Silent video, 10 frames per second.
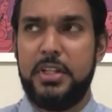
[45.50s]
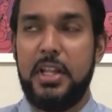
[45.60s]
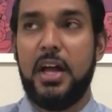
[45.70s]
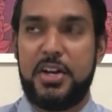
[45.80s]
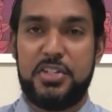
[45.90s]

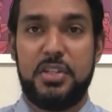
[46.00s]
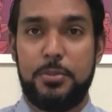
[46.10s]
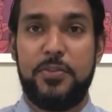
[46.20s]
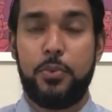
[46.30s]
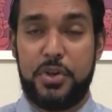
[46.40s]
largest
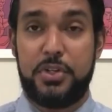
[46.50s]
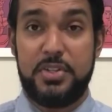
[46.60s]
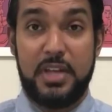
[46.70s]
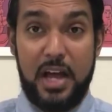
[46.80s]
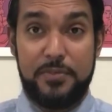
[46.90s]
number of
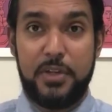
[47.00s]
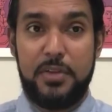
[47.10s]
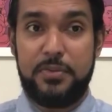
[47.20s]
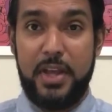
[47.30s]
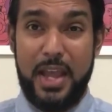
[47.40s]
questions I've
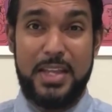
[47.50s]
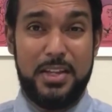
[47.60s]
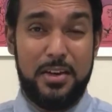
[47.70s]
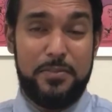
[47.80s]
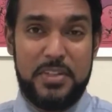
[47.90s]
done for
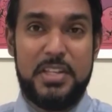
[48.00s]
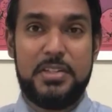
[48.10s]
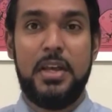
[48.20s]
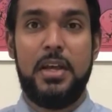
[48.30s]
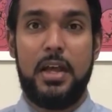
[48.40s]
any of
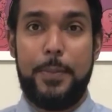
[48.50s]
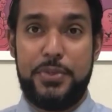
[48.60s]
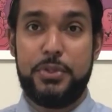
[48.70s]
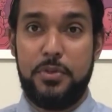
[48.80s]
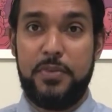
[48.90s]
these
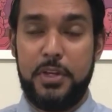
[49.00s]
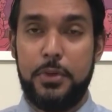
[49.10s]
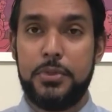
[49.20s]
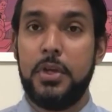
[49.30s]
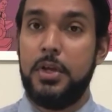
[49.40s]
MCQ
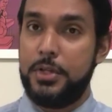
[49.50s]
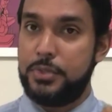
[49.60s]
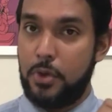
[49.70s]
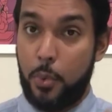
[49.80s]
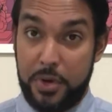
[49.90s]
videos,
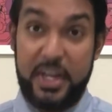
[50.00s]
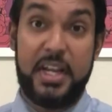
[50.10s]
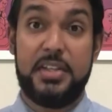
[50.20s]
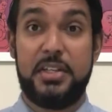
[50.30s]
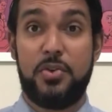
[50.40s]
so I want to
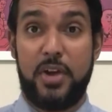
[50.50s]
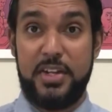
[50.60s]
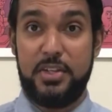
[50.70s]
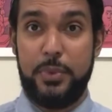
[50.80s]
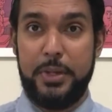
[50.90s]
get into it
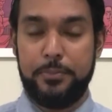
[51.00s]
right away.